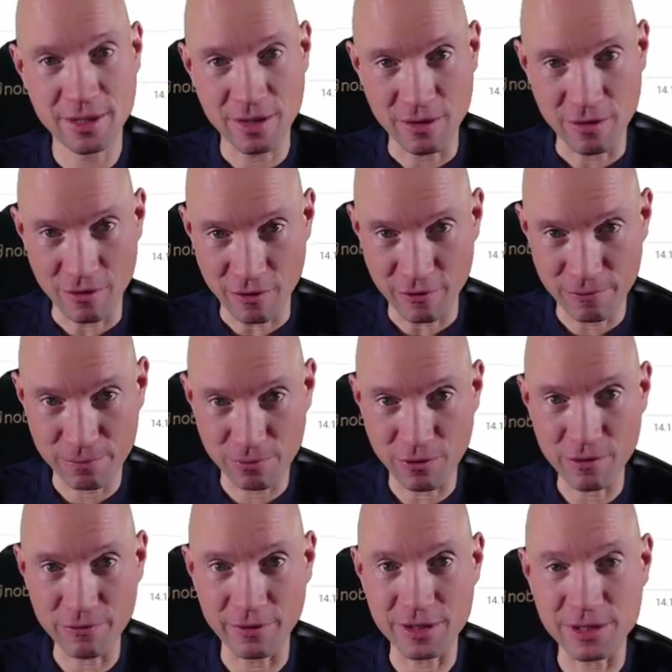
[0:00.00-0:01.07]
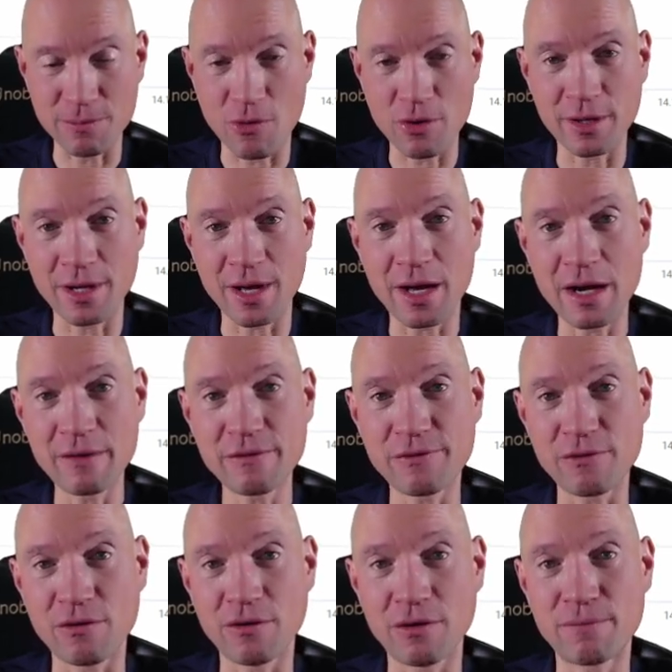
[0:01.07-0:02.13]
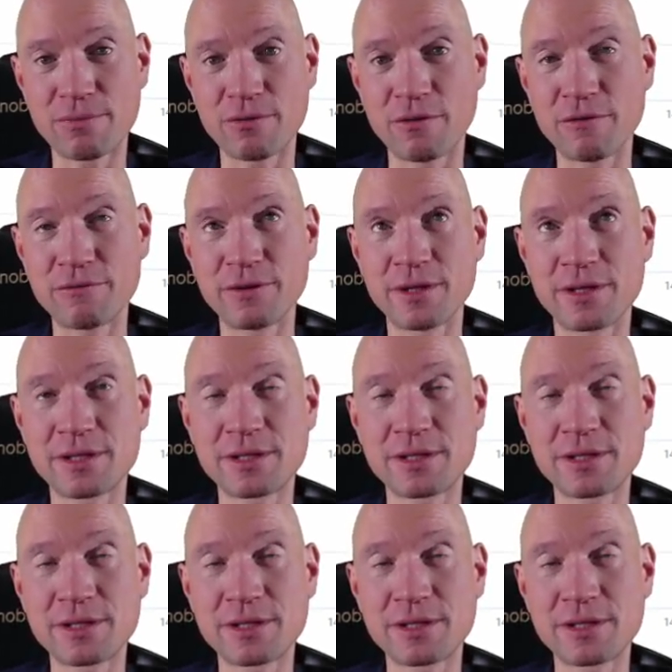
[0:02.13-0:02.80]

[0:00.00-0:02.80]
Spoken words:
of profits, more than half of all profits,